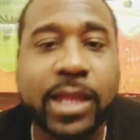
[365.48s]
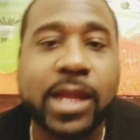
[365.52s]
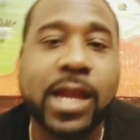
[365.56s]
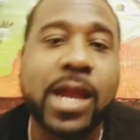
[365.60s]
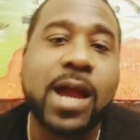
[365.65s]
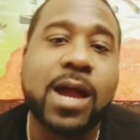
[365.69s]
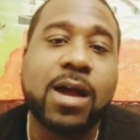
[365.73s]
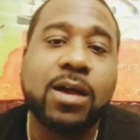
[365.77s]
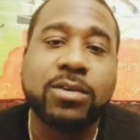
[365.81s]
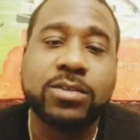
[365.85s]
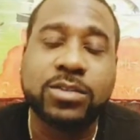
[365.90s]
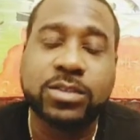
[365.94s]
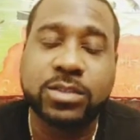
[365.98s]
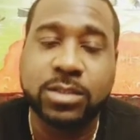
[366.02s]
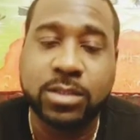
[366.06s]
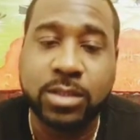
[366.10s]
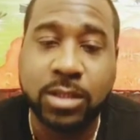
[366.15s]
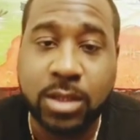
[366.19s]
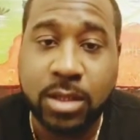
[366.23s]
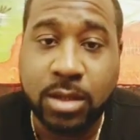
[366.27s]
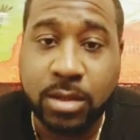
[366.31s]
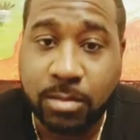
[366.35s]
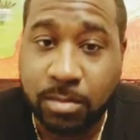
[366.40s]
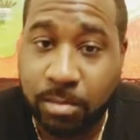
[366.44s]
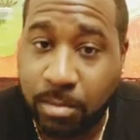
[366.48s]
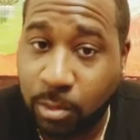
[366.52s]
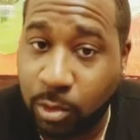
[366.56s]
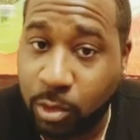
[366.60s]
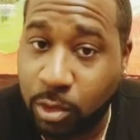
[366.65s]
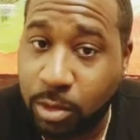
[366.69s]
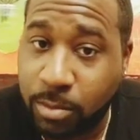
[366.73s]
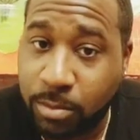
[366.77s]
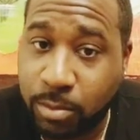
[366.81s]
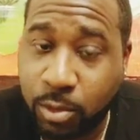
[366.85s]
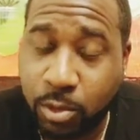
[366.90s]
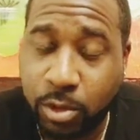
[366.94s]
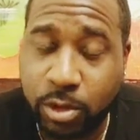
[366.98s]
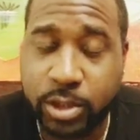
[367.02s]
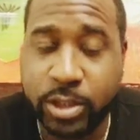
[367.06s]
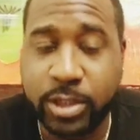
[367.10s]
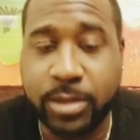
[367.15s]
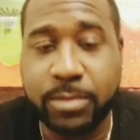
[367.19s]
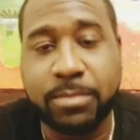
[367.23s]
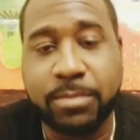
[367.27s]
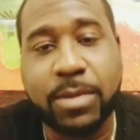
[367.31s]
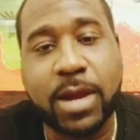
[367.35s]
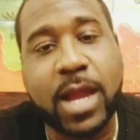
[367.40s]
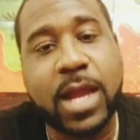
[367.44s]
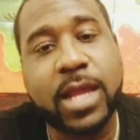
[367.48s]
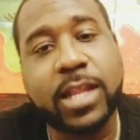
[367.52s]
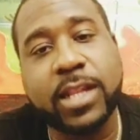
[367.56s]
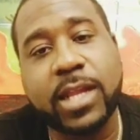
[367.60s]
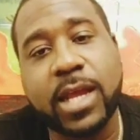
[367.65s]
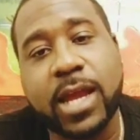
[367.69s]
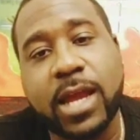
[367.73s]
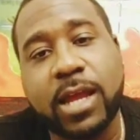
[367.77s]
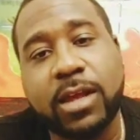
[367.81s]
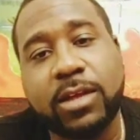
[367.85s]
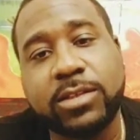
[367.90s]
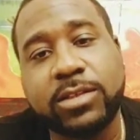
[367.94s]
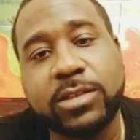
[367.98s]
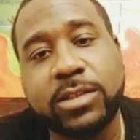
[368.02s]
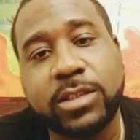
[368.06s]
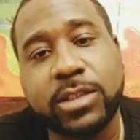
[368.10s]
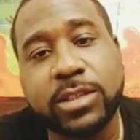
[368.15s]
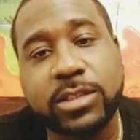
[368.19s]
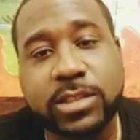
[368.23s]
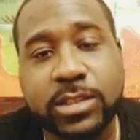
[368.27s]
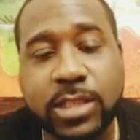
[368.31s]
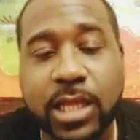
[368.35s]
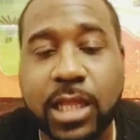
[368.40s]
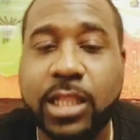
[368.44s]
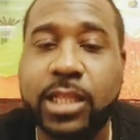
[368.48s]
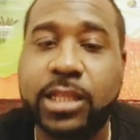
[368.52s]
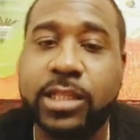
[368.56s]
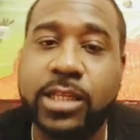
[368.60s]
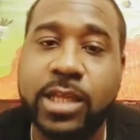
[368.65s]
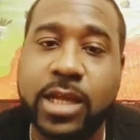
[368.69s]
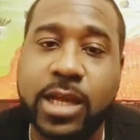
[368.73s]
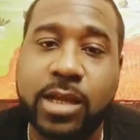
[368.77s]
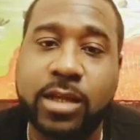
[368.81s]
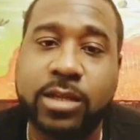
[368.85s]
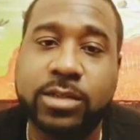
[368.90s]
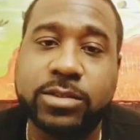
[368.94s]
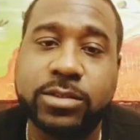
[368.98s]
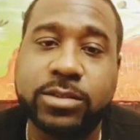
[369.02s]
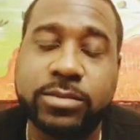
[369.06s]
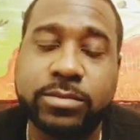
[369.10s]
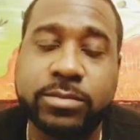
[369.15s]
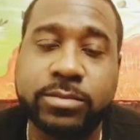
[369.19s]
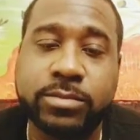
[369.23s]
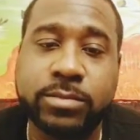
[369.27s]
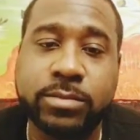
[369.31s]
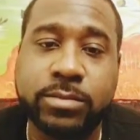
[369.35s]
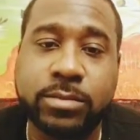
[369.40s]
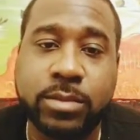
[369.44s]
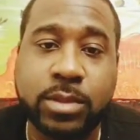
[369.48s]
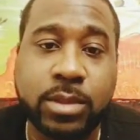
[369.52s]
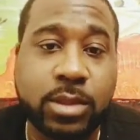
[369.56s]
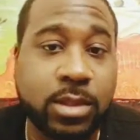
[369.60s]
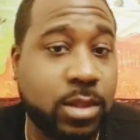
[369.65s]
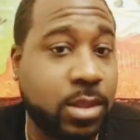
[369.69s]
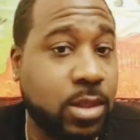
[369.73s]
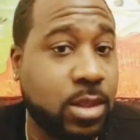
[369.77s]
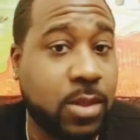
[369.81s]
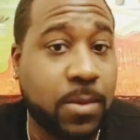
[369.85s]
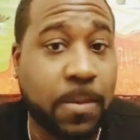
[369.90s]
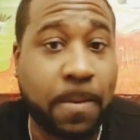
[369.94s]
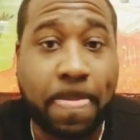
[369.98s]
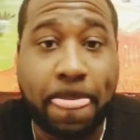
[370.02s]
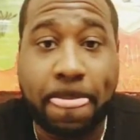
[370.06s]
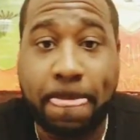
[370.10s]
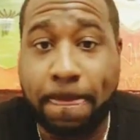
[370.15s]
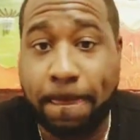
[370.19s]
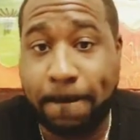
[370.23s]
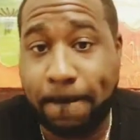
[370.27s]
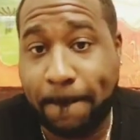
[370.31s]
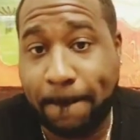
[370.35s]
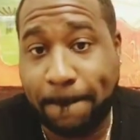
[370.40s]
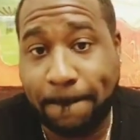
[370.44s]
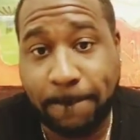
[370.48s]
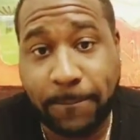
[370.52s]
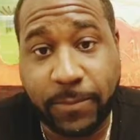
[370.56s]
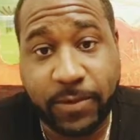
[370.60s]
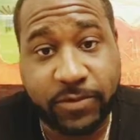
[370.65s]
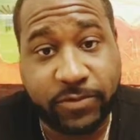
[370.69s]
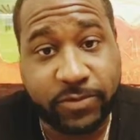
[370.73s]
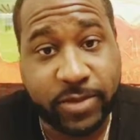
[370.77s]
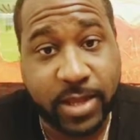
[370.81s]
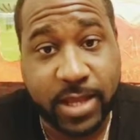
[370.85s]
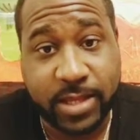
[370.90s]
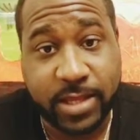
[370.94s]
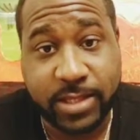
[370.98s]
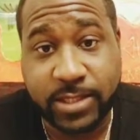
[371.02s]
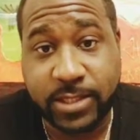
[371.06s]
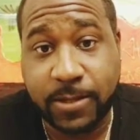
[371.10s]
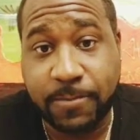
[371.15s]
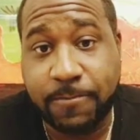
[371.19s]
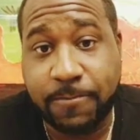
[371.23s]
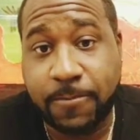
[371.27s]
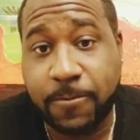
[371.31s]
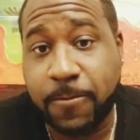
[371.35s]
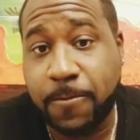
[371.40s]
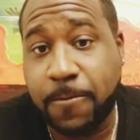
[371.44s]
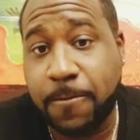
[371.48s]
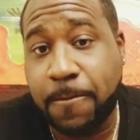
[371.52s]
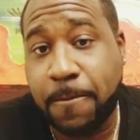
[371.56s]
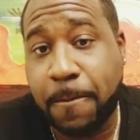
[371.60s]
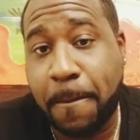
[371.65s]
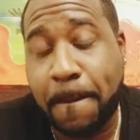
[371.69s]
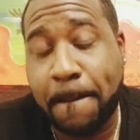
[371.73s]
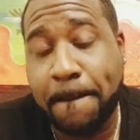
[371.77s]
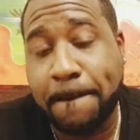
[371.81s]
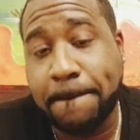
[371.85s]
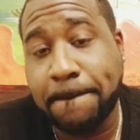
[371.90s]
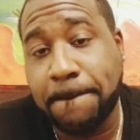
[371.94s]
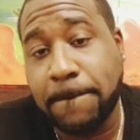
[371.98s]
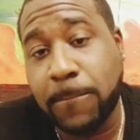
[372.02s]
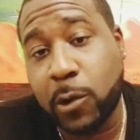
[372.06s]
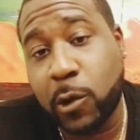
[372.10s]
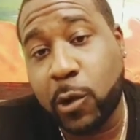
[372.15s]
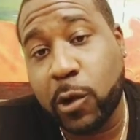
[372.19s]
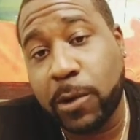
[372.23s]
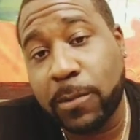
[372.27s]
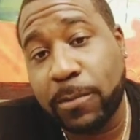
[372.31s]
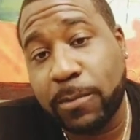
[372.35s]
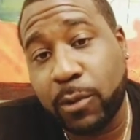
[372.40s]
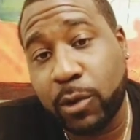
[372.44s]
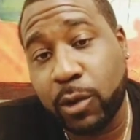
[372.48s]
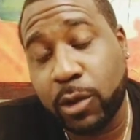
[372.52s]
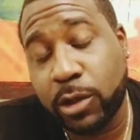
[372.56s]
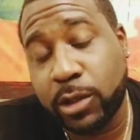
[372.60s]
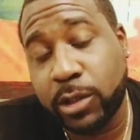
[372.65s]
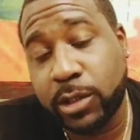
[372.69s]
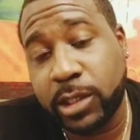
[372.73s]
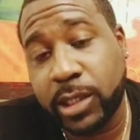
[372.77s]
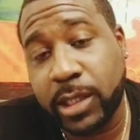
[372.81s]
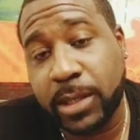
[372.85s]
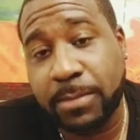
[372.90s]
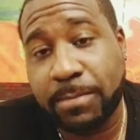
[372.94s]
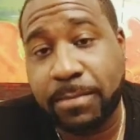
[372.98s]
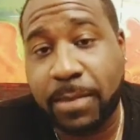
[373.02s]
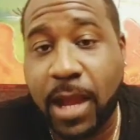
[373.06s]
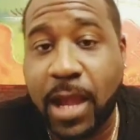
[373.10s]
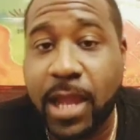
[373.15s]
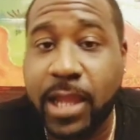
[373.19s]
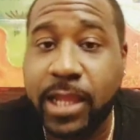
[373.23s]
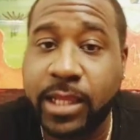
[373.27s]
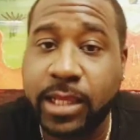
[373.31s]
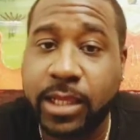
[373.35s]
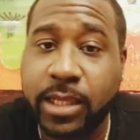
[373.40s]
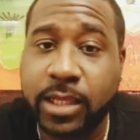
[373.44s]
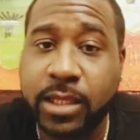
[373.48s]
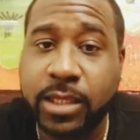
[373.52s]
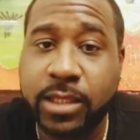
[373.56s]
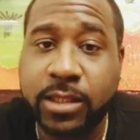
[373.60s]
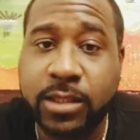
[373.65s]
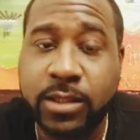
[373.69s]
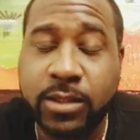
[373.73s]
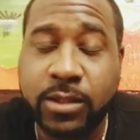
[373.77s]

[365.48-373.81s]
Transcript: a house, more important than buying the house, is selling the house. It's that simple. More important than buying it